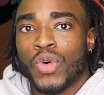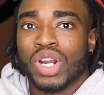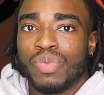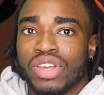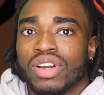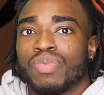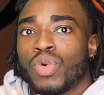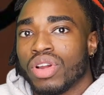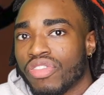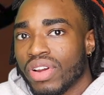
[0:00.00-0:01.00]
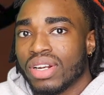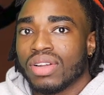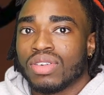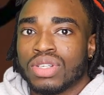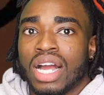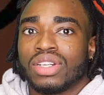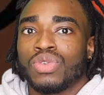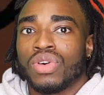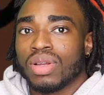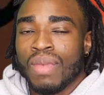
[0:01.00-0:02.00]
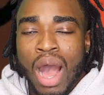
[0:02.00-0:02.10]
want to be her boyfriend or trying to do it.